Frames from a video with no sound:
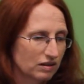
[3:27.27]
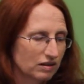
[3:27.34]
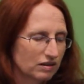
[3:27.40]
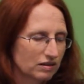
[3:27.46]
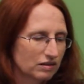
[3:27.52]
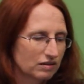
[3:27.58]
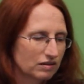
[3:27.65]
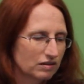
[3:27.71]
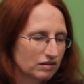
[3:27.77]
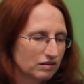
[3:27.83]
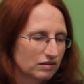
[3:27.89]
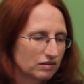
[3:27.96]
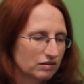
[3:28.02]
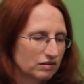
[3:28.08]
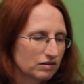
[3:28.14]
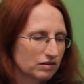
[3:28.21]

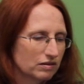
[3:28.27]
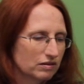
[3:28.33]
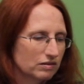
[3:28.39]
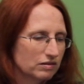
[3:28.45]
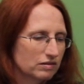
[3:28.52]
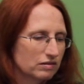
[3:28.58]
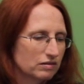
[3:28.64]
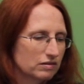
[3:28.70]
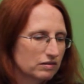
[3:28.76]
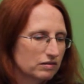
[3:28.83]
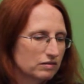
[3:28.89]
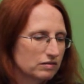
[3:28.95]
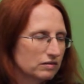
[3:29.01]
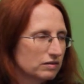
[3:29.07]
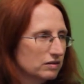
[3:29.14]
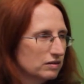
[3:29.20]

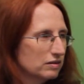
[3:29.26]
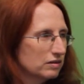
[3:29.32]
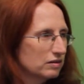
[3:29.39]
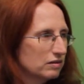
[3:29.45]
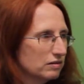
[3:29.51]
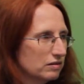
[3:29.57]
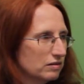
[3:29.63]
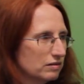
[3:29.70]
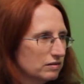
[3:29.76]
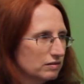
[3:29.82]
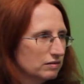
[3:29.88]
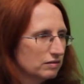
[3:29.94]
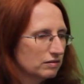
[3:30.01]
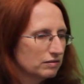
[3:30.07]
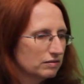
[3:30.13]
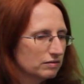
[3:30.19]

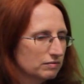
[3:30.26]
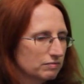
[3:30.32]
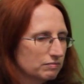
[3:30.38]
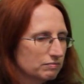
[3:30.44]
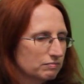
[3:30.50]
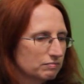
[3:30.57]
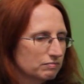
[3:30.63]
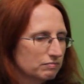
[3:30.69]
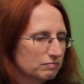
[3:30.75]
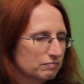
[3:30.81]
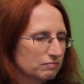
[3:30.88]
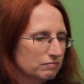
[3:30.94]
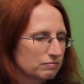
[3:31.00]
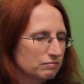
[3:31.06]
This person isn't speaking.